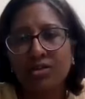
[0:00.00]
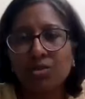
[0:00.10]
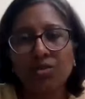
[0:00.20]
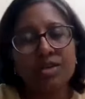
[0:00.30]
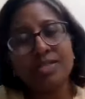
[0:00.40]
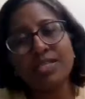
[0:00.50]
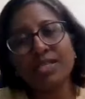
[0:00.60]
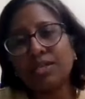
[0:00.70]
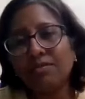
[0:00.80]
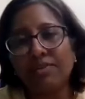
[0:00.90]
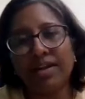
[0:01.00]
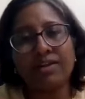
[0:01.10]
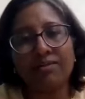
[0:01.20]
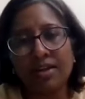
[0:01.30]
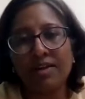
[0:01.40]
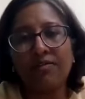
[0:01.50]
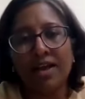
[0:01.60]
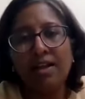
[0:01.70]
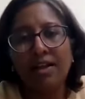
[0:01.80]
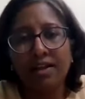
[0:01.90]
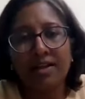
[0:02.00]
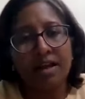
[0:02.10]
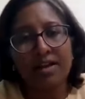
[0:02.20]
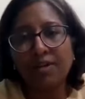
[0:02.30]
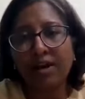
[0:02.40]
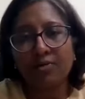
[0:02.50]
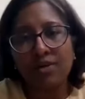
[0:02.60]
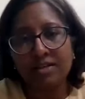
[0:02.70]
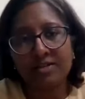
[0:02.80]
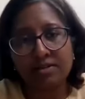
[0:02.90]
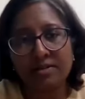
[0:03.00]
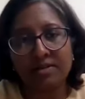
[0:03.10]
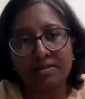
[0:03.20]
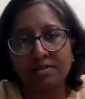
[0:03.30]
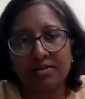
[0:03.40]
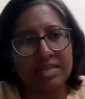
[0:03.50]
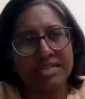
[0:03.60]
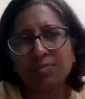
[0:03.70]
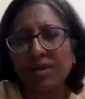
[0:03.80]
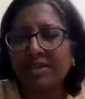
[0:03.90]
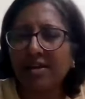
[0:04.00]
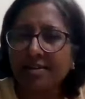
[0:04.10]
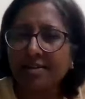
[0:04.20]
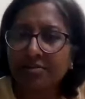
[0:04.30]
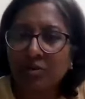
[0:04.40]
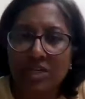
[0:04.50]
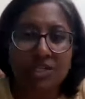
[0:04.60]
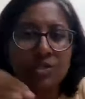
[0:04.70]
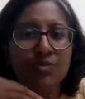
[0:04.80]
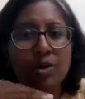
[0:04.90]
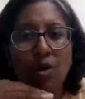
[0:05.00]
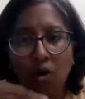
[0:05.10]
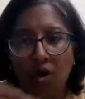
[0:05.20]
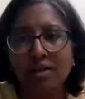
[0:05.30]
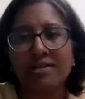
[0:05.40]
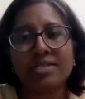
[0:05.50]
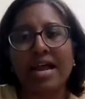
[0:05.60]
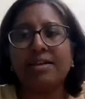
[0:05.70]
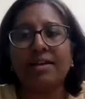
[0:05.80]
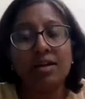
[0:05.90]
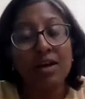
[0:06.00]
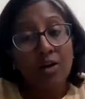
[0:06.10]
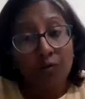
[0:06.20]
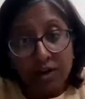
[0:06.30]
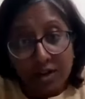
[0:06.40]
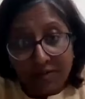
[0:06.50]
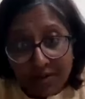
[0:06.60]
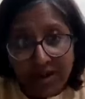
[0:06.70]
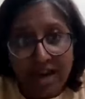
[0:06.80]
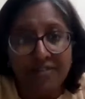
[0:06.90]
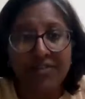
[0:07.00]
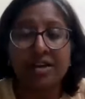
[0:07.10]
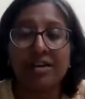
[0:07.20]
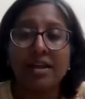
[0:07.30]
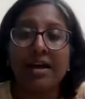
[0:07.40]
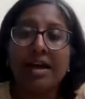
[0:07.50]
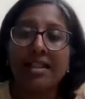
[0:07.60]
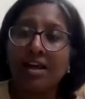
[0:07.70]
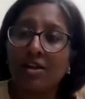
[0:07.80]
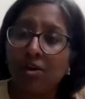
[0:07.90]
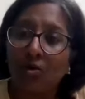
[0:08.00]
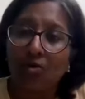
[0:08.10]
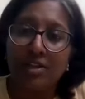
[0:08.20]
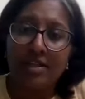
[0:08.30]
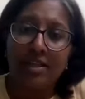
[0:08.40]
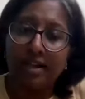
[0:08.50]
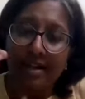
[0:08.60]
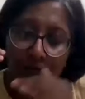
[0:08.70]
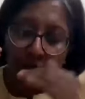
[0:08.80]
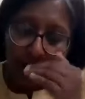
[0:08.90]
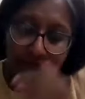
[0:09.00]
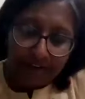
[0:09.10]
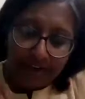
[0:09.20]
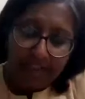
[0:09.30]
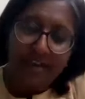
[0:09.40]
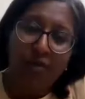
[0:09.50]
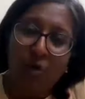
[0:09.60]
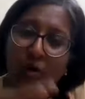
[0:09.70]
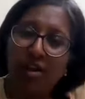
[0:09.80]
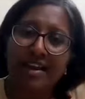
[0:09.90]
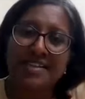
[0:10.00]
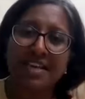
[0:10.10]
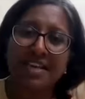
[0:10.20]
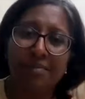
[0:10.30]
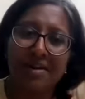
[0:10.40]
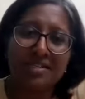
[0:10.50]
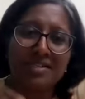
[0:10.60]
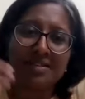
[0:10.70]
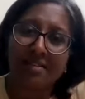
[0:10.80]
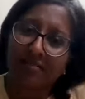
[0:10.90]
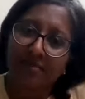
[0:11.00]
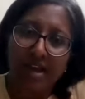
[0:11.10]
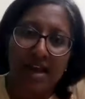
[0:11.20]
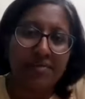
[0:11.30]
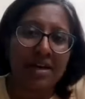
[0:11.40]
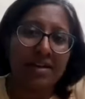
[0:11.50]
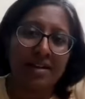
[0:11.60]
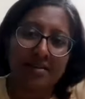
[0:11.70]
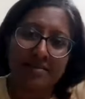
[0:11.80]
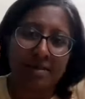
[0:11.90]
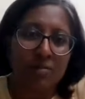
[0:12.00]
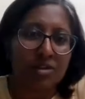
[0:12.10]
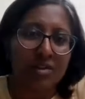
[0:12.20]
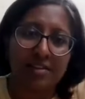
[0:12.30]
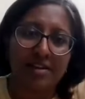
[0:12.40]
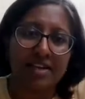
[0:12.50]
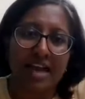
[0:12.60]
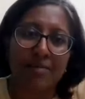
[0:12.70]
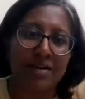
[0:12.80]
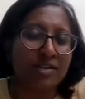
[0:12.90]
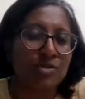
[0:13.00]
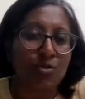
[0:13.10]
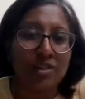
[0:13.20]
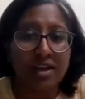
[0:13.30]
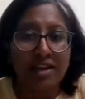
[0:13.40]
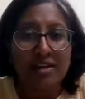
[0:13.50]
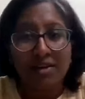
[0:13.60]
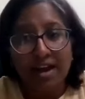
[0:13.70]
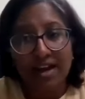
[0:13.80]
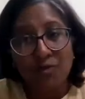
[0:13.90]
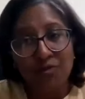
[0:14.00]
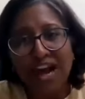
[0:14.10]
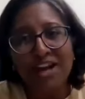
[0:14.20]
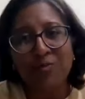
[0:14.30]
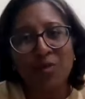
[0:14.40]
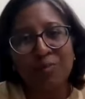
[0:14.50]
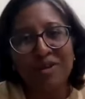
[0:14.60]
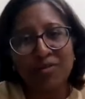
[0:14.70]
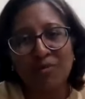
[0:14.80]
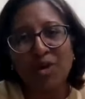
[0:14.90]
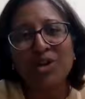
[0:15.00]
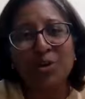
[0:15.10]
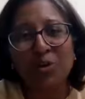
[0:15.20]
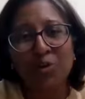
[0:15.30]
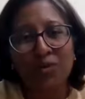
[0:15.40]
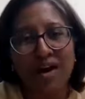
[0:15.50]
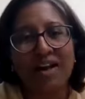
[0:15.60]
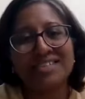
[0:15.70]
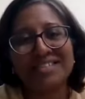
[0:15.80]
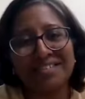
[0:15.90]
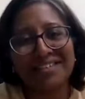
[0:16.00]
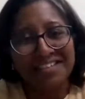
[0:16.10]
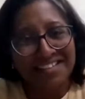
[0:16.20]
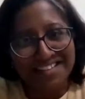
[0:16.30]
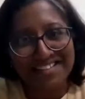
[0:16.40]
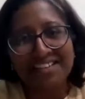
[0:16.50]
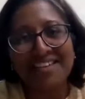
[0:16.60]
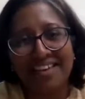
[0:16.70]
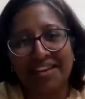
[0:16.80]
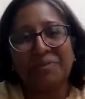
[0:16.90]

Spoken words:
So this station went very well, and I could answer things. But the questions were all standard, whatever we have done. The only thing that everything, whole exam is, we have done some or the other time. It is only at that moment what you answer is the key.